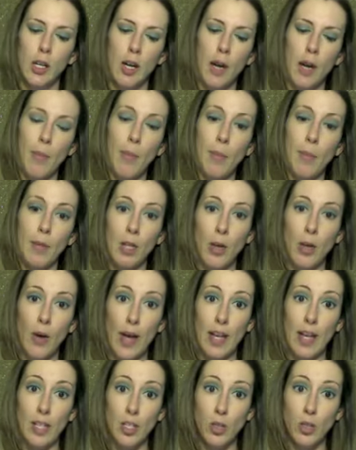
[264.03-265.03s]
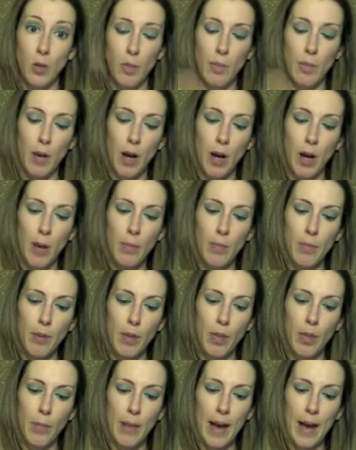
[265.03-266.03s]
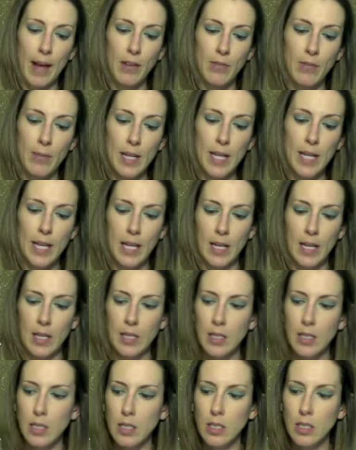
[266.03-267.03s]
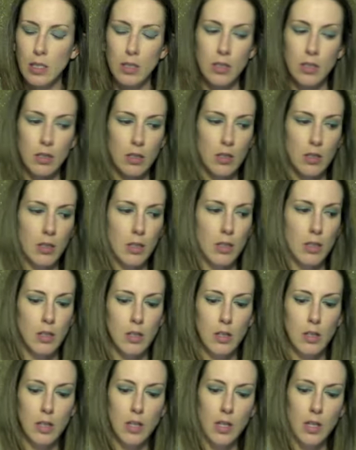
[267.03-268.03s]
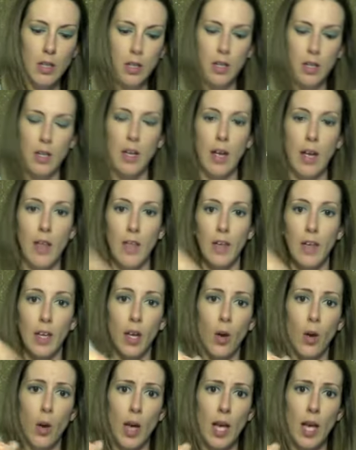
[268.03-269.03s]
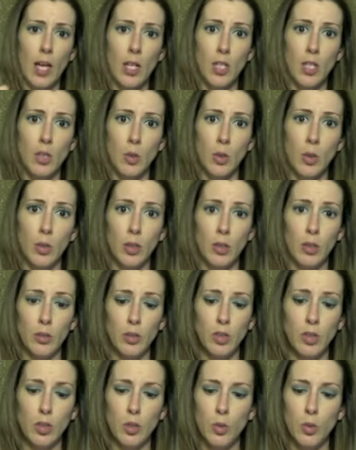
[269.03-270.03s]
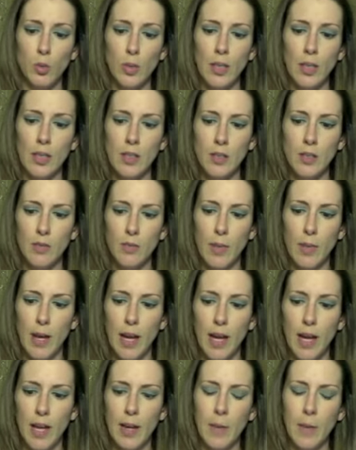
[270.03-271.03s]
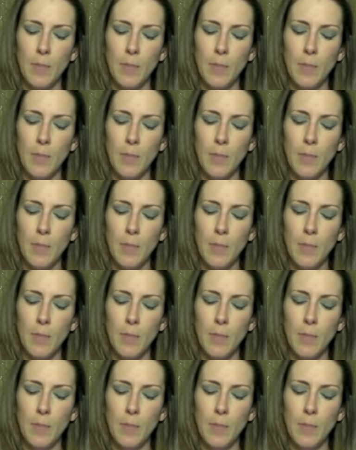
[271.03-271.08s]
I'm going to go ahead and do a pump on the back of my hand, and then go ahead and do a little squeeze of my